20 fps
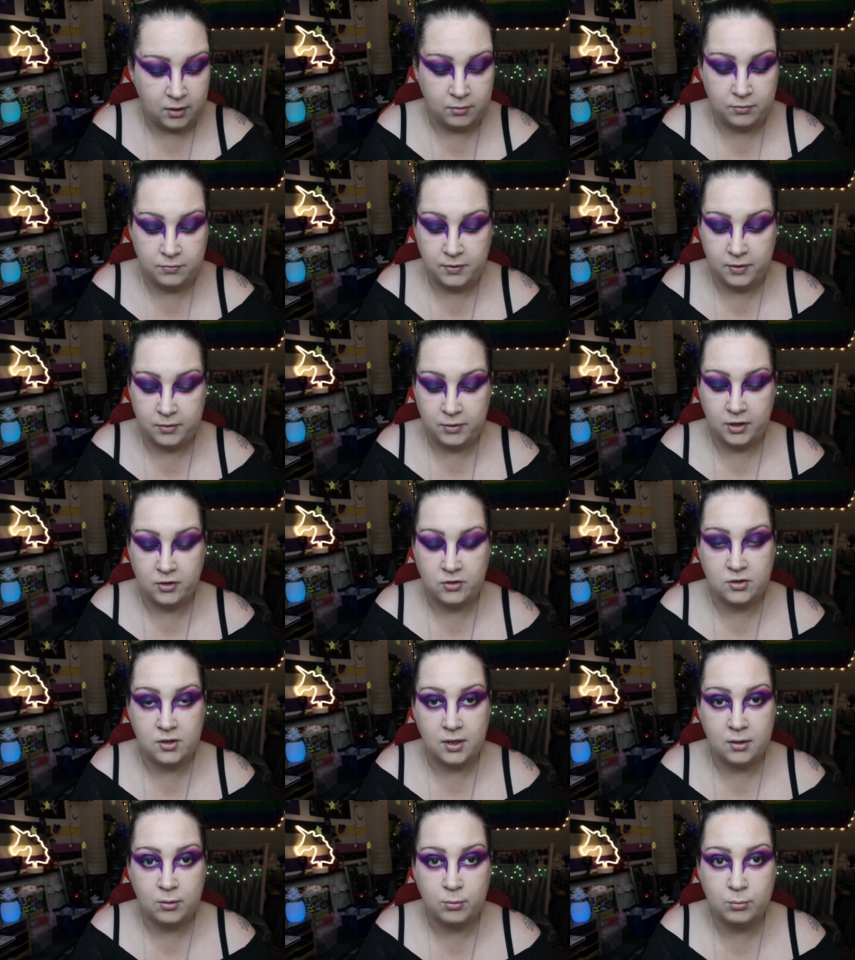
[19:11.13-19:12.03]

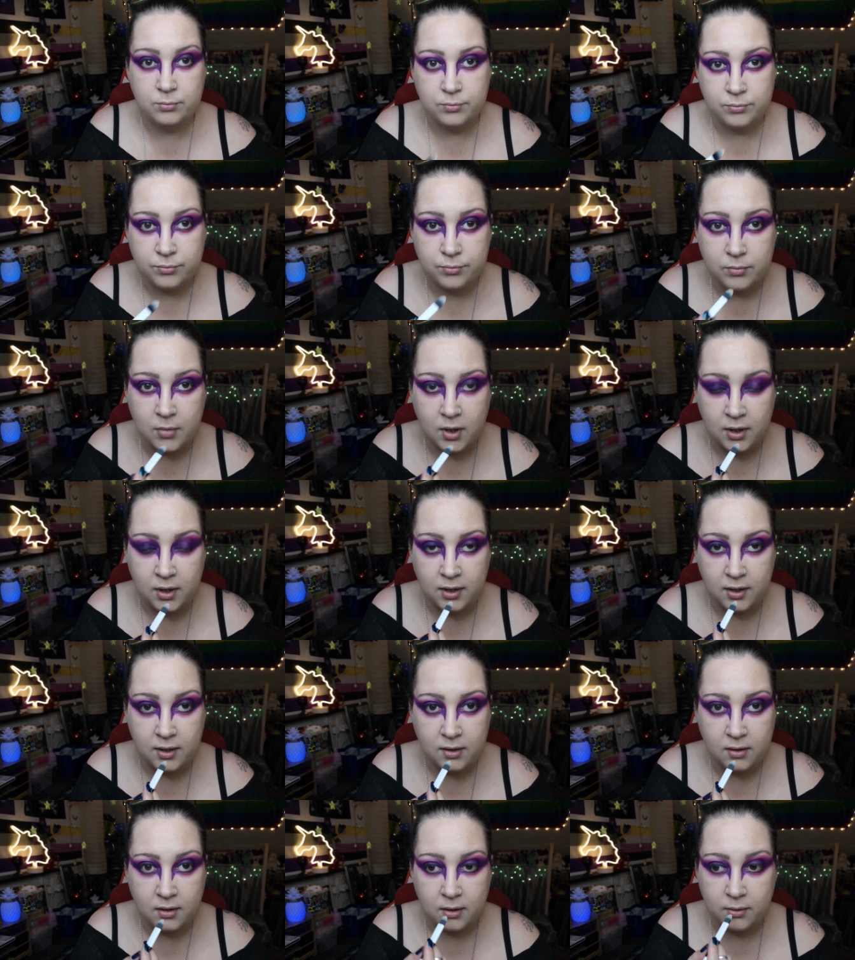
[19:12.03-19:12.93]
foundation out my
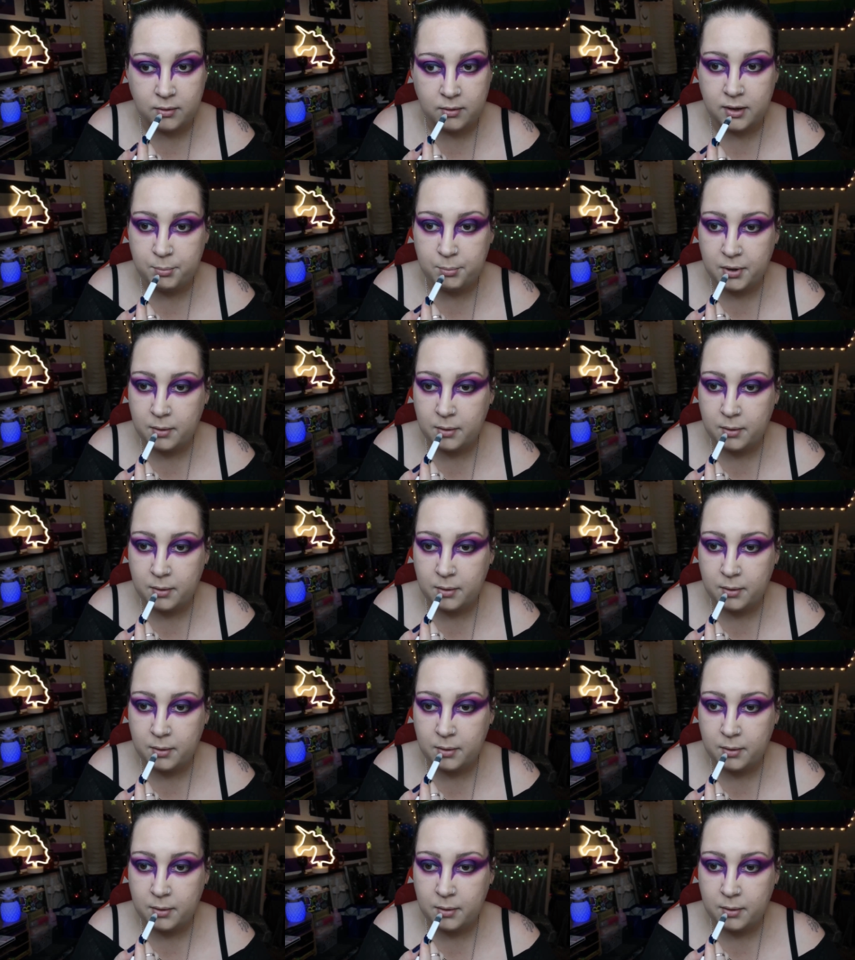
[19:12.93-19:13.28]
lower lip.